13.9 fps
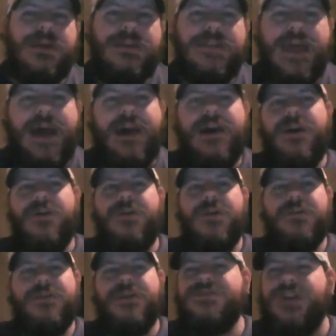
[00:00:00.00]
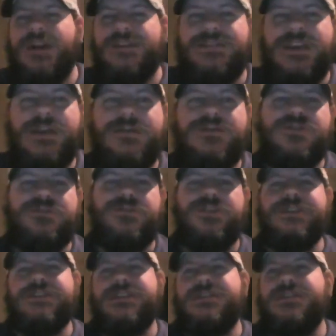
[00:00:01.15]
Now they're trying to say Drew
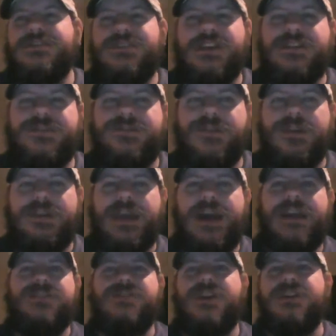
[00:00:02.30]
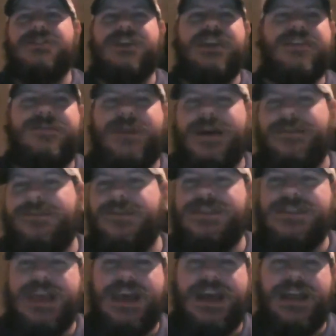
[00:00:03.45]
Brees isn't 6 foot. Now they're trying to say he's
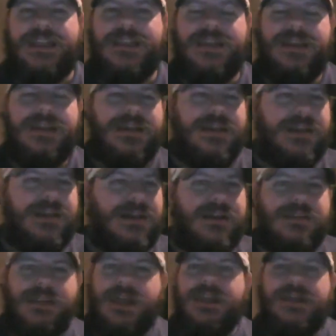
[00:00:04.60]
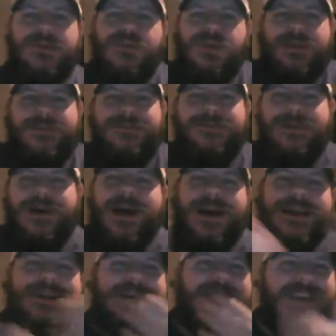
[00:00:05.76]
5'10". Man, what the
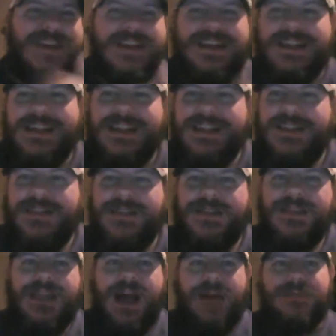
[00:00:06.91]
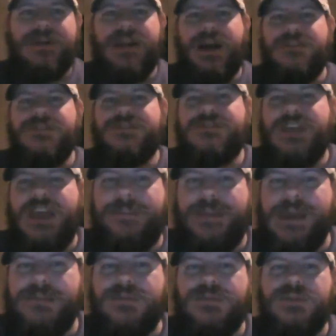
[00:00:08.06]
fuck? I mean, I understand
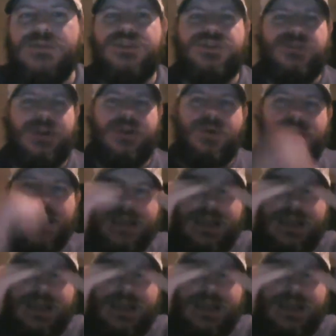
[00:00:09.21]
people do shrink when they